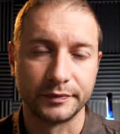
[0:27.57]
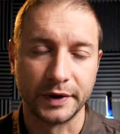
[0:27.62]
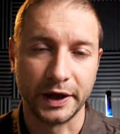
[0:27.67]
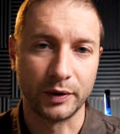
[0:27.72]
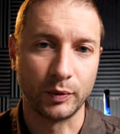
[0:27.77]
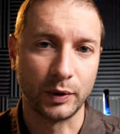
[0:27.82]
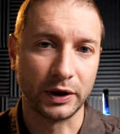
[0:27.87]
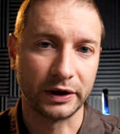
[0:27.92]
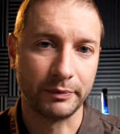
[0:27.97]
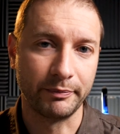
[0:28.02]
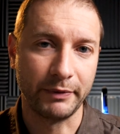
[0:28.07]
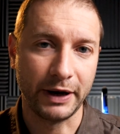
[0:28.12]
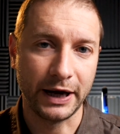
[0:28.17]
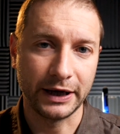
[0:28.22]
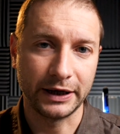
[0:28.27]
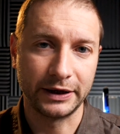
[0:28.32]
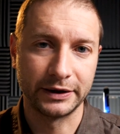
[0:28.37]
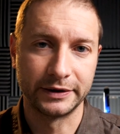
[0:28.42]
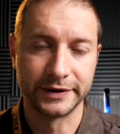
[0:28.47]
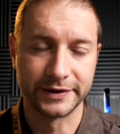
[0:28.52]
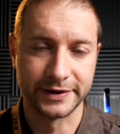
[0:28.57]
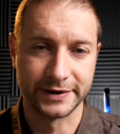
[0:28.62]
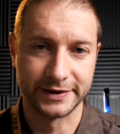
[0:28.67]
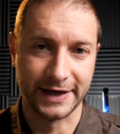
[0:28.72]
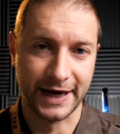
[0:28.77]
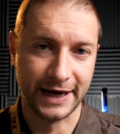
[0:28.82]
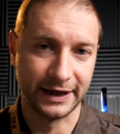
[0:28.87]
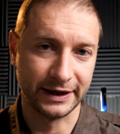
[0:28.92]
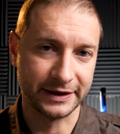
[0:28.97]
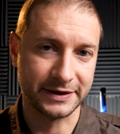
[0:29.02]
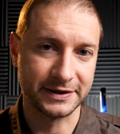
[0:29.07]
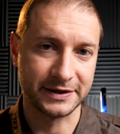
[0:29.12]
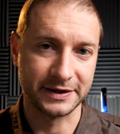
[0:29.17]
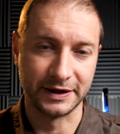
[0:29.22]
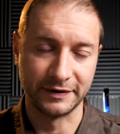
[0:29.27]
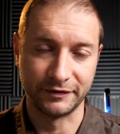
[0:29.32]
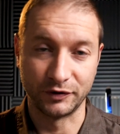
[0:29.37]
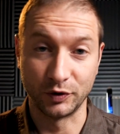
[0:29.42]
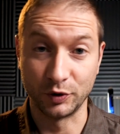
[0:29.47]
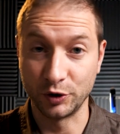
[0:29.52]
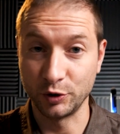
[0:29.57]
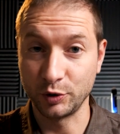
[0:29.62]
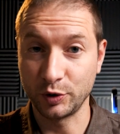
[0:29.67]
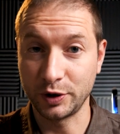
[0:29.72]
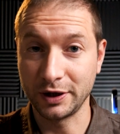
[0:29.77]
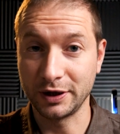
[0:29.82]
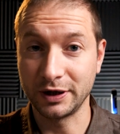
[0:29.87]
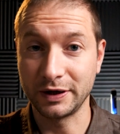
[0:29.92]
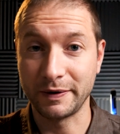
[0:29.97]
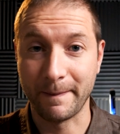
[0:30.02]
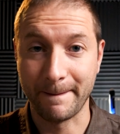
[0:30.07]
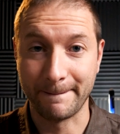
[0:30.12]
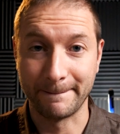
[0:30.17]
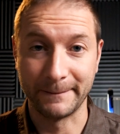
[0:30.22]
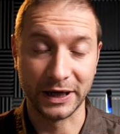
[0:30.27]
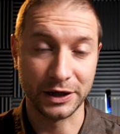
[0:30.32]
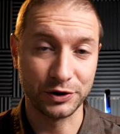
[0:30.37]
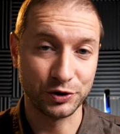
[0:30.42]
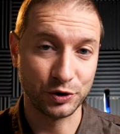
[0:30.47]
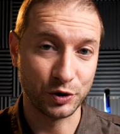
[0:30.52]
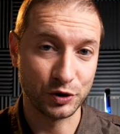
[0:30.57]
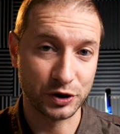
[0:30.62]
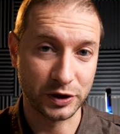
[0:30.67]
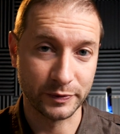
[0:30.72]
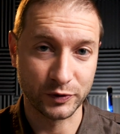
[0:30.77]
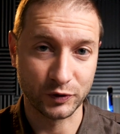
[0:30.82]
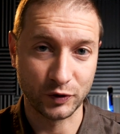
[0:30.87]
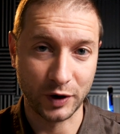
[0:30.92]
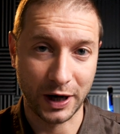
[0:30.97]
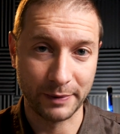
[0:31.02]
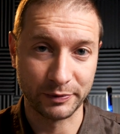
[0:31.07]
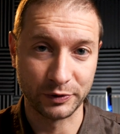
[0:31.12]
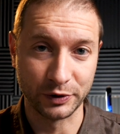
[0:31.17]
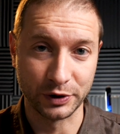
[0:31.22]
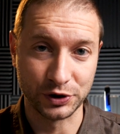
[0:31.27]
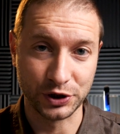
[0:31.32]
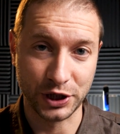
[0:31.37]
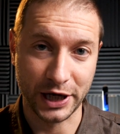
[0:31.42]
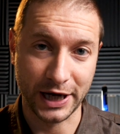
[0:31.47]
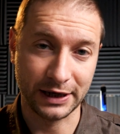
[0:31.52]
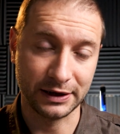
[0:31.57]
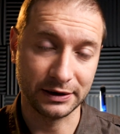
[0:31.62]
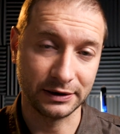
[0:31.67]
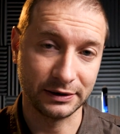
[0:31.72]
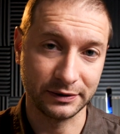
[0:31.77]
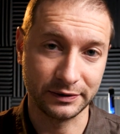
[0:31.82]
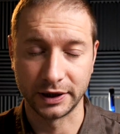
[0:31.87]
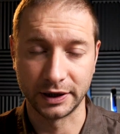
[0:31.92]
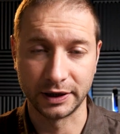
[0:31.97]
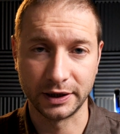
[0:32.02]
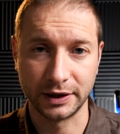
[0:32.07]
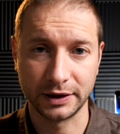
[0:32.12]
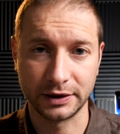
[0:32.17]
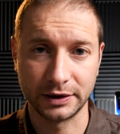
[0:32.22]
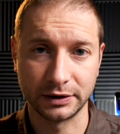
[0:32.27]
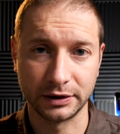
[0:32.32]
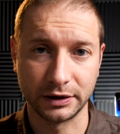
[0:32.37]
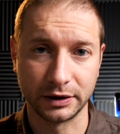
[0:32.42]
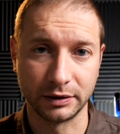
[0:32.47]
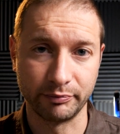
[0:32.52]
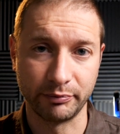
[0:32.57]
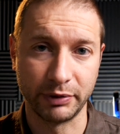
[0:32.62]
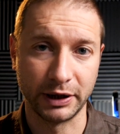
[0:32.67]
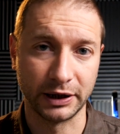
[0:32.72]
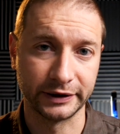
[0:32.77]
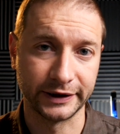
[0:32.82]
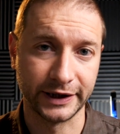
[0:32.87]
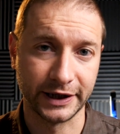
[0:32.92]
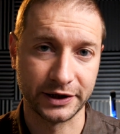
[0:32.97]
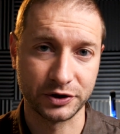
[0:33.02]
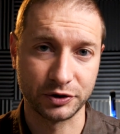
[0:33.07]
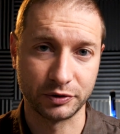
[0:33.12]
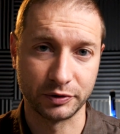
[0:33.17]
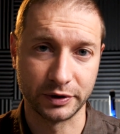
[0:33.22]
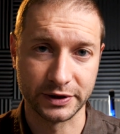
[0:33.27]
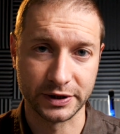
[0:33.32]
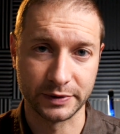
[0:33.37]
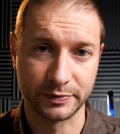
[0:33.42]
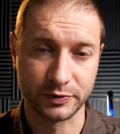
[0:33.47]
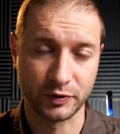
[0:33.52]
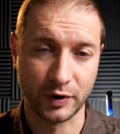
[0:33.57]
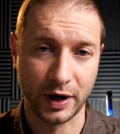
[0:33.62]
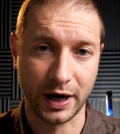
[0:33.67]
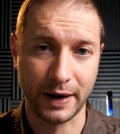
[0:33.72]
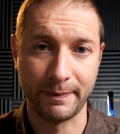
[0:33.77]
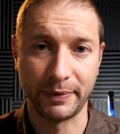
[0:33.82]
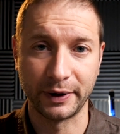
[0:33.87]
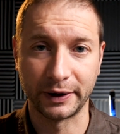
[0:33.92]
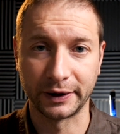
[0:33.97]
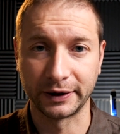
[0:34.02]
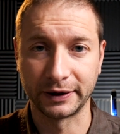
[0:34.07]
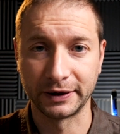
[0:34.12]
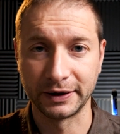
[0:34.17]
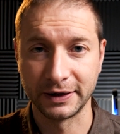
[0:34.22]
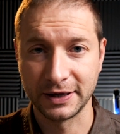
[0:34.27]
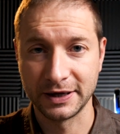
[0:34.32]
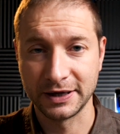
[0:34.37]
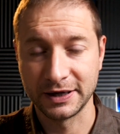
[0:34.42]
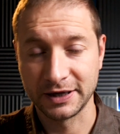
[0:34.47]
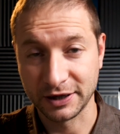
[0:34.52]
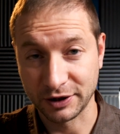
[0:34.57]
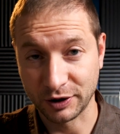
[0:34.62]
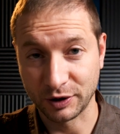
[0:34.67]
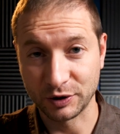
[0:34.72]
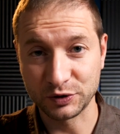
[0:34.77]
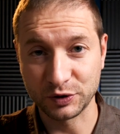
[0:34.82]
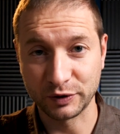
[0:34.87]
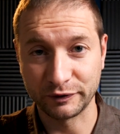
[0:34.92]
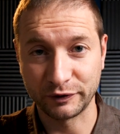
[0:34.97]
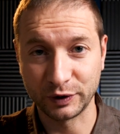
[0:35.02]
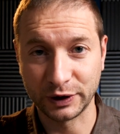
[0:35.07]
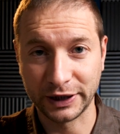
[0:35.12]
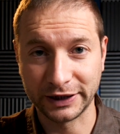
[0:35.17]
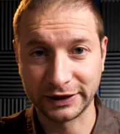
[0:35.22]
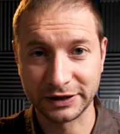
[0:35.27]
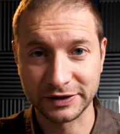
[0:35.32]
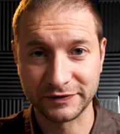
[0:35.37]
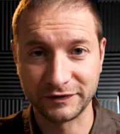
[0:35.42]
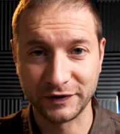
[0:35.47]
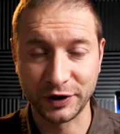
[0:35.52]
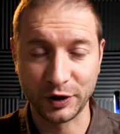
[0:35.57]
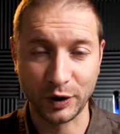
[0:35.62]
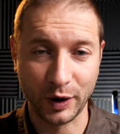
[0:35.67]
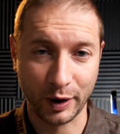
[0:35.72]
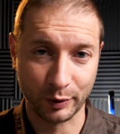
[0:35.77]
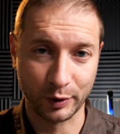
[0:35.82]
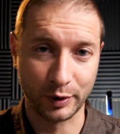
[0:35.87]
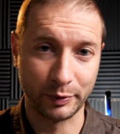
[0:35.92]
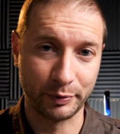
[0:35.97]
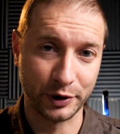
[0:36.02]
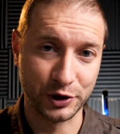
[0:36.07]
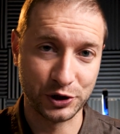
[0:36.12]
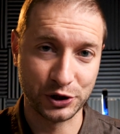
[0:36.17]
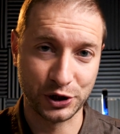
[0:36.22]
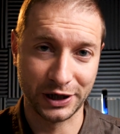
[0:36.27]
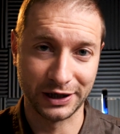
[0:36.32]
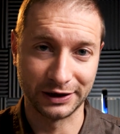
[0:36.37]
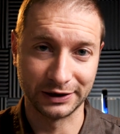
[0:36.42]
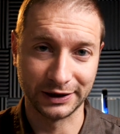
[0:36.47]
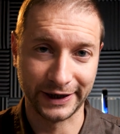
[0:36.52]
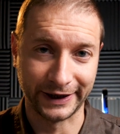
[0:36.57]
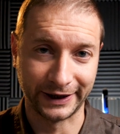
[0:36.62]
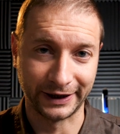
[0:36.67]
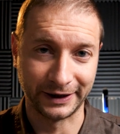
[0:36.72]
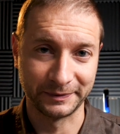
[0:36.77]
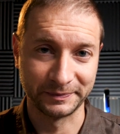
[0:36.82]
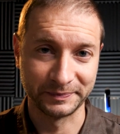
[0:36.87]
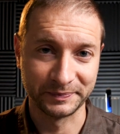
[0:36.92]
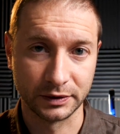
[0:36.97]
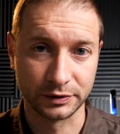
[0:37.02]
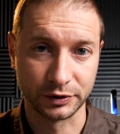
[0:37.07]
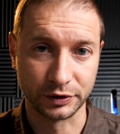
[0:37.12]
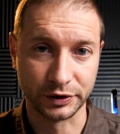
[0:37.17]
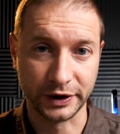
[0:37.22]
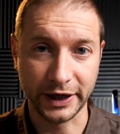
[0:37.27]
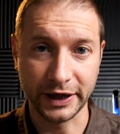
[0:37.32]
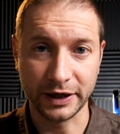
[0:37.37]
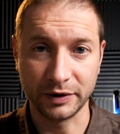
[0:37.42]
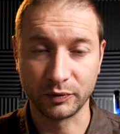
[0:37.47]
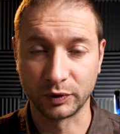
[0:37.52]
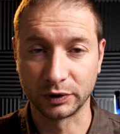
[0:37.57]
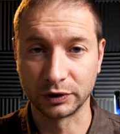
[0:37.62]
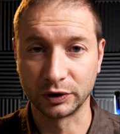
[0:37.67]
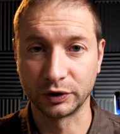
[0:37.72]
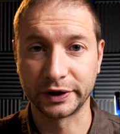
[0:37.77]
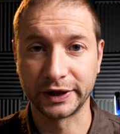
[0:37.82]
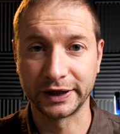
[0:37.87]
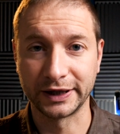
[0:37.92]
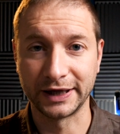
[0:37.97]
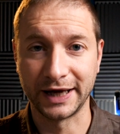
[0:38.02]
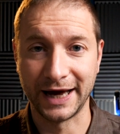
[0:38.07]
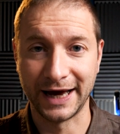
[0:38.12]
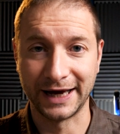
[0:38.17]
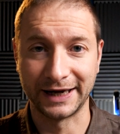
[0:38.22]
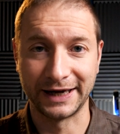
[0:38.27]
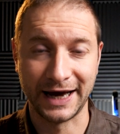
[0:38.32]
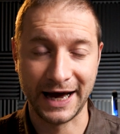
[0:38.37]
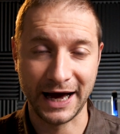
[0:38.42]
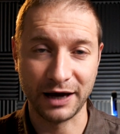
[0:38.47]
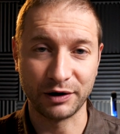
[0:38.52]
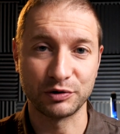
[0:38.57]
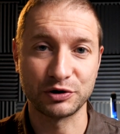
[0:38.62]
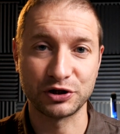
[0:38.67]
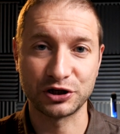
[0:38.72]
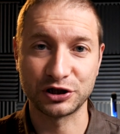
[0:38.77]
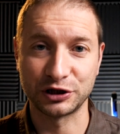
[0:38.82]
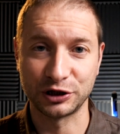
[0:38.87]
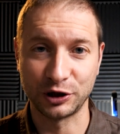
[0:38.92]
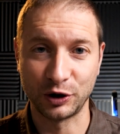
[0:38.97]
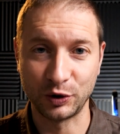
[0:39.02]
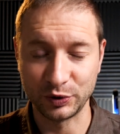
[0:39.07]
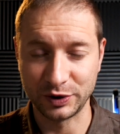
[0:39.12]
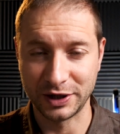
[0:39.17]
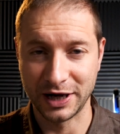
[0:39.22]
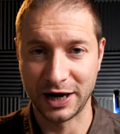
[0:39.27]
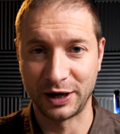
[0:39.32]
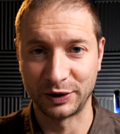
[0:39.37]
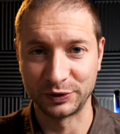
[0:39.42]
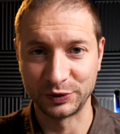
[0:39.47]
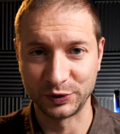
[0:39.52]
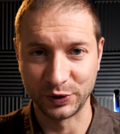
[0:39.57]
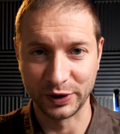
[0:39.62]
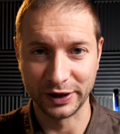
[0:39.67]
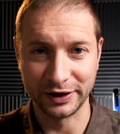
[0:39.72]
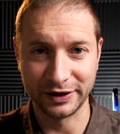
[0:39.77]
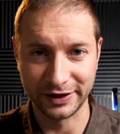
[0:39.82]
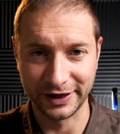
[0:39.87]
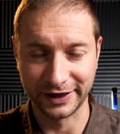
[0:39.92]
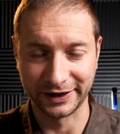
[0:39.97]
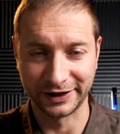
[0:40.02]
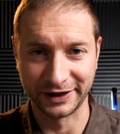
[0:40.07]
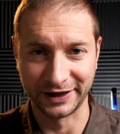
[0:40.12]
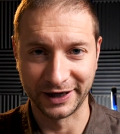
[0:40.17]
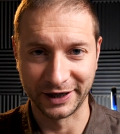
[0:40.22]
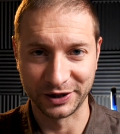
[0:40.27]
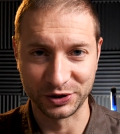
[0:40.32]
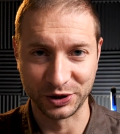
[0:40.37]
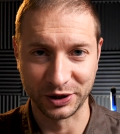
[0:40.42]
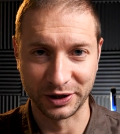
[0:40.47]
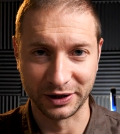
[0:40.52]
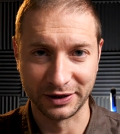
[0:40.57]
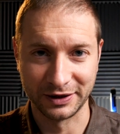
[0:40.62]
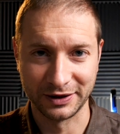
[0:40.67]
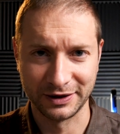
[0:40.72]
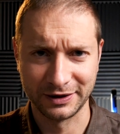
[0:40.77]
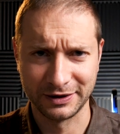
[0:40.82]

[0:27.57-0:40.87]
Hey, welcome back. This is Alex. If you're new here, make sure you subscribe to the channel and hit the little bell next to the subscribe button. And also, if you like this video, I would appreciate a like. Today, we're looking at how to slow down your internet connection.